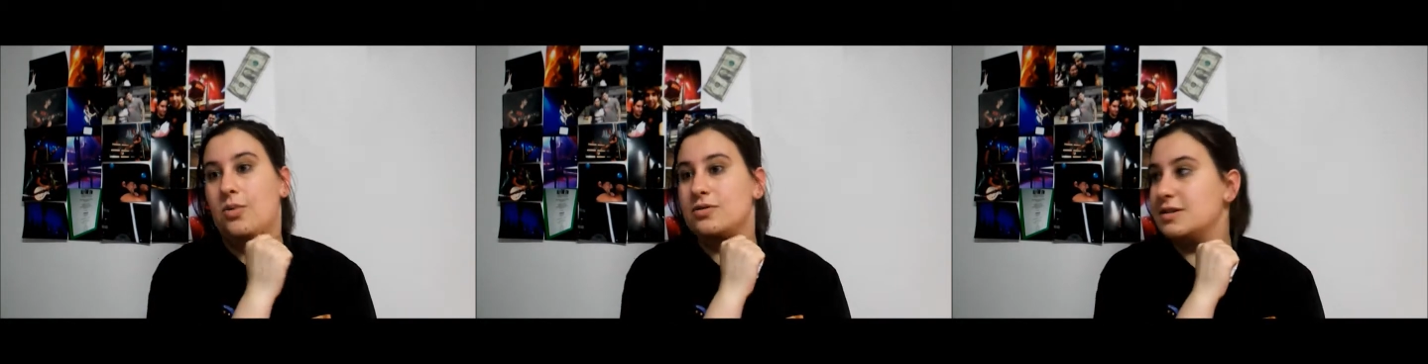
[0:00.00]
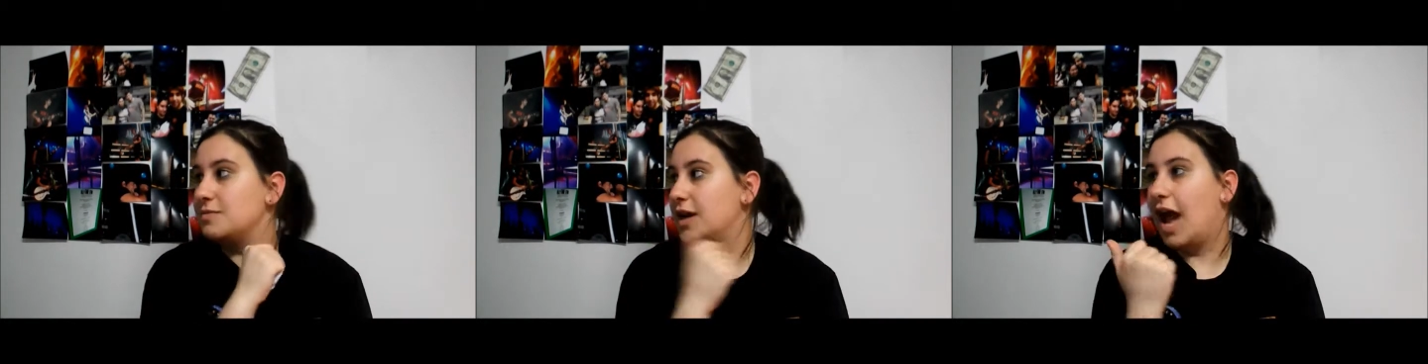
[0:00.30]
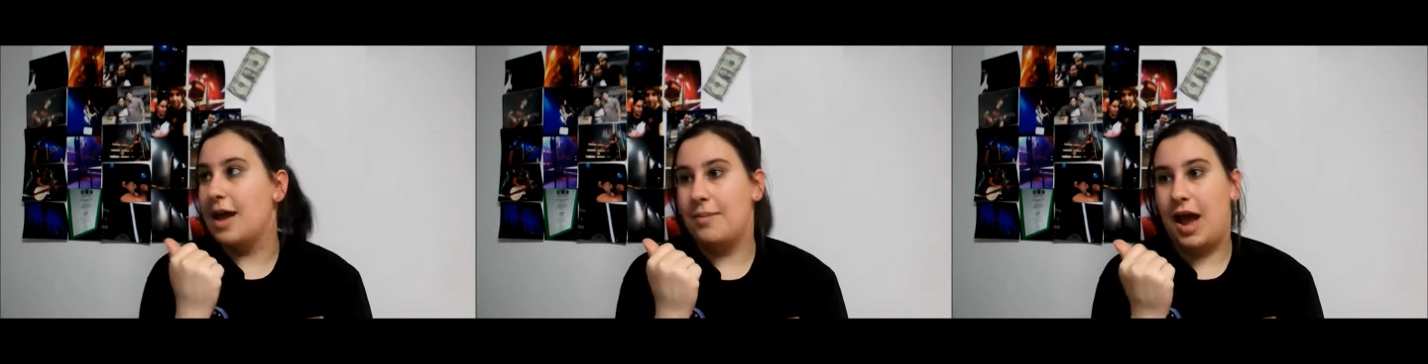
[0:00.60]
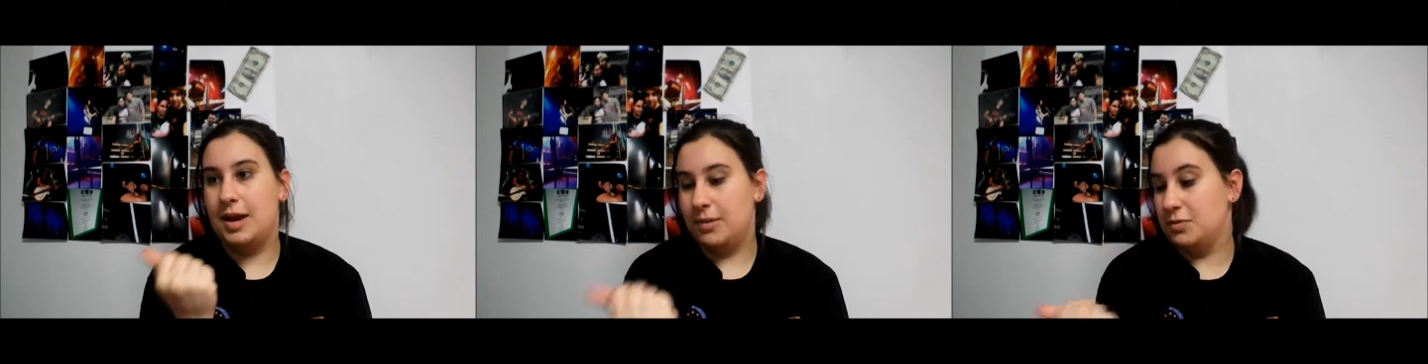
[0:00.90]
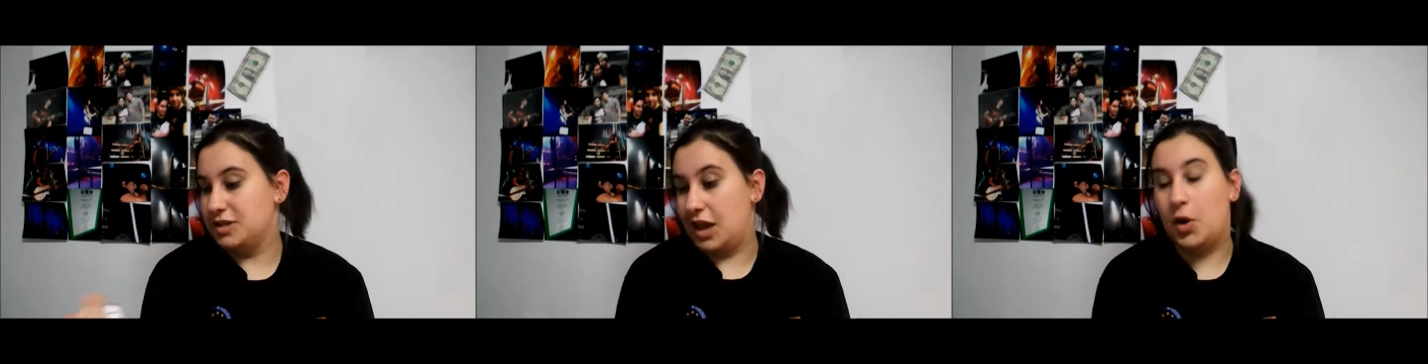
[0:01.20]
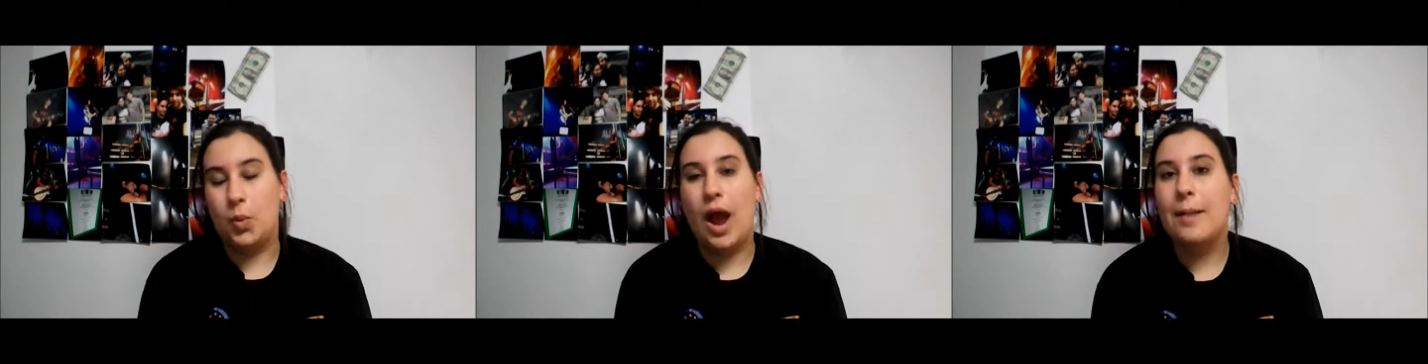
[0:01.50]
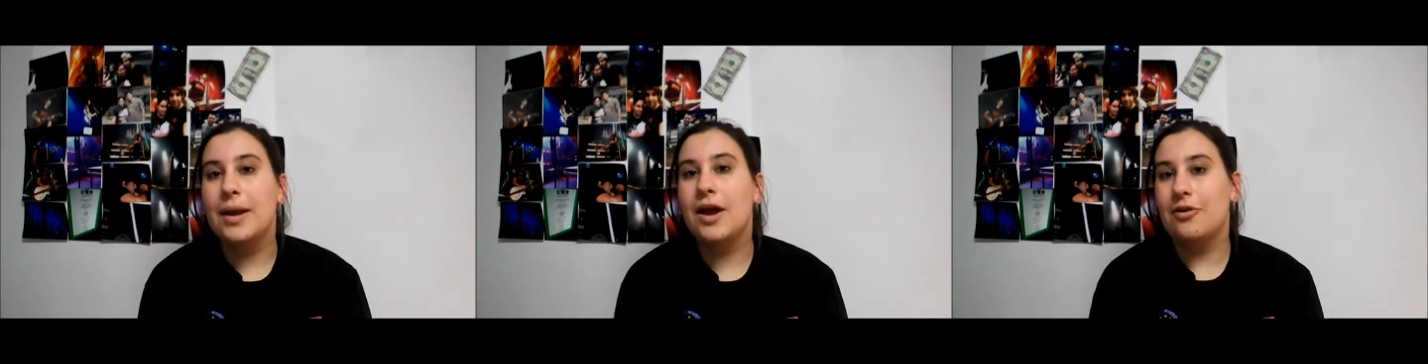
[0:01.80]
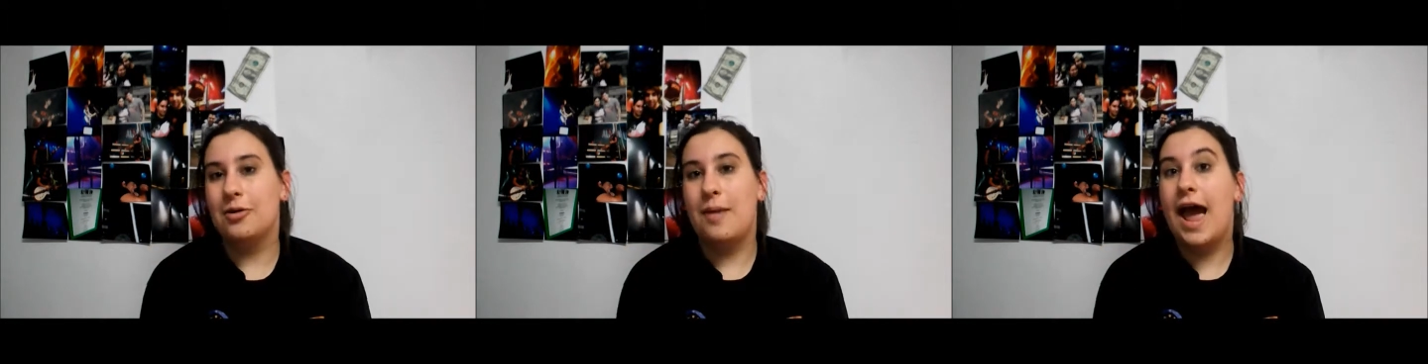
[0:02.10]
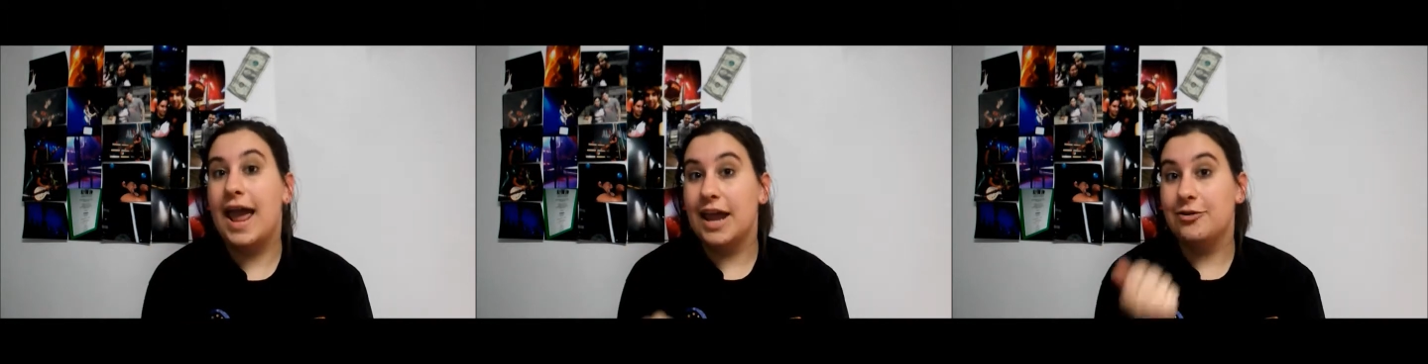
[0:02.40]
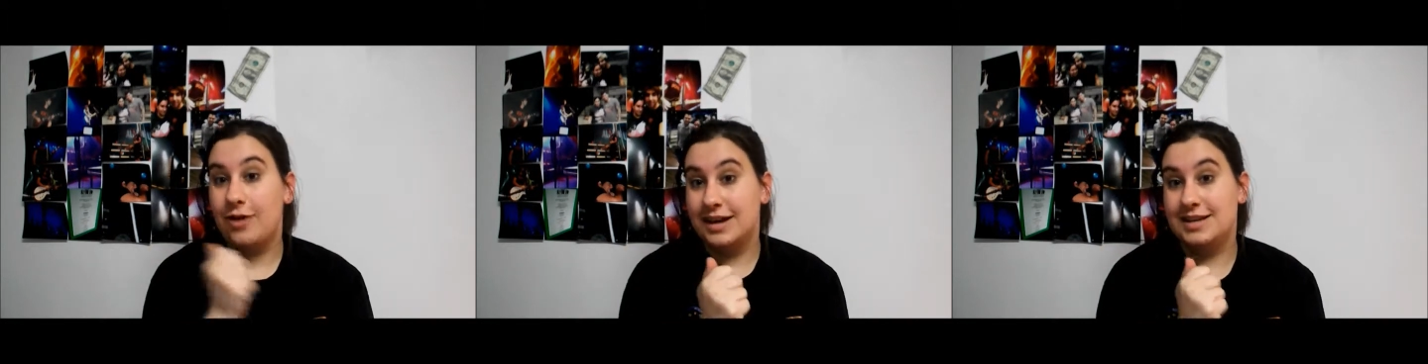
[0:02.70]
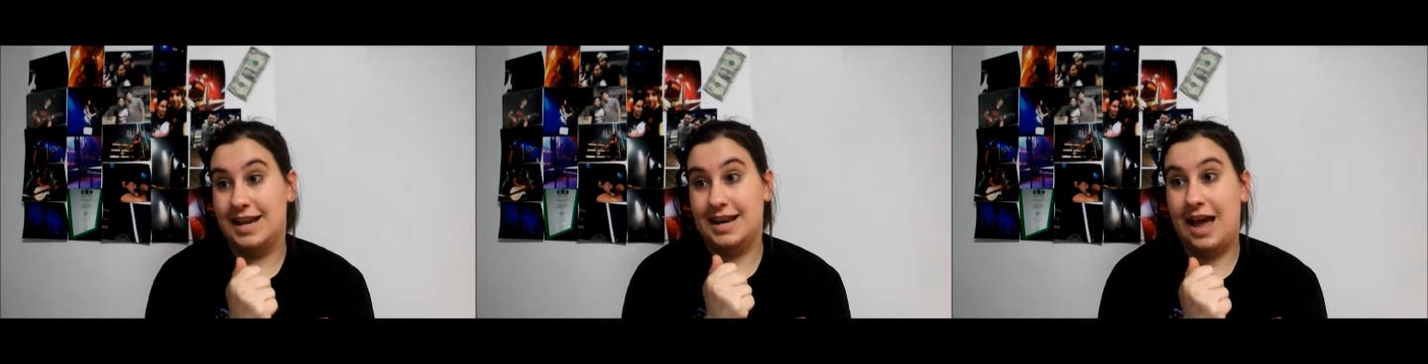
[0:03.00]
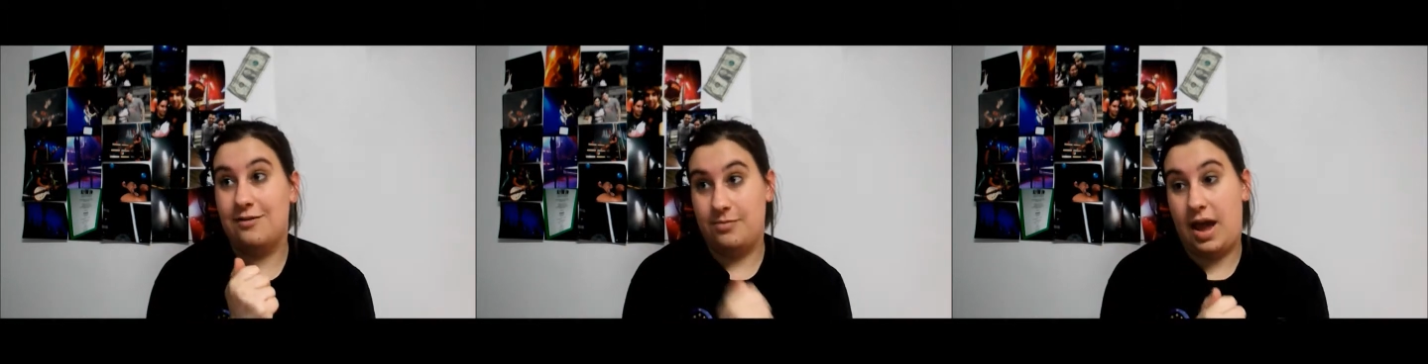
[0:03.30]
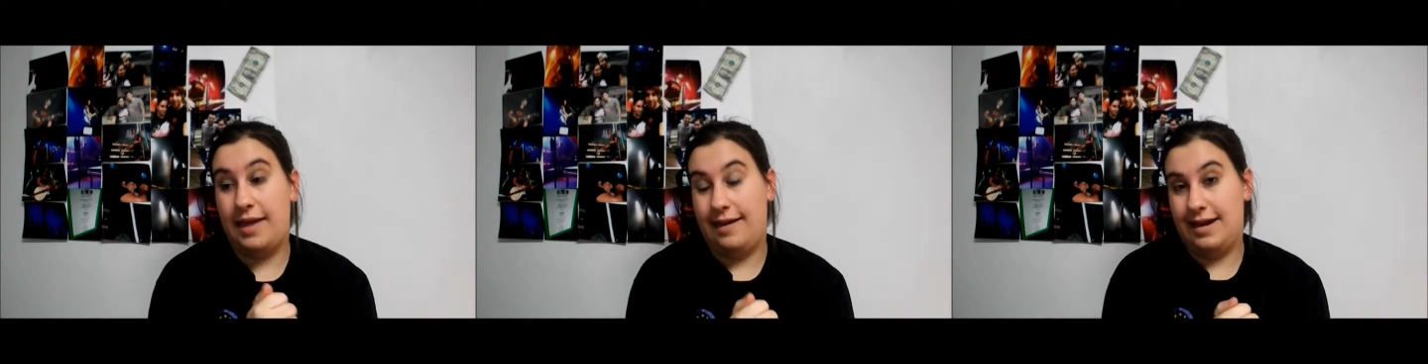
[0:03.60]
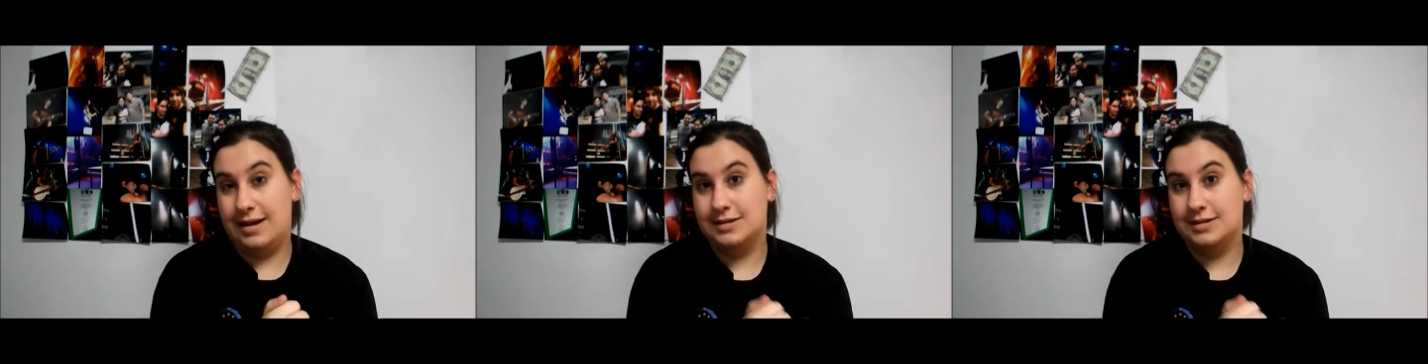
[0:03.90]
Well, some guy behind me was like grabbing onto my hand, trying to take it out of my hand.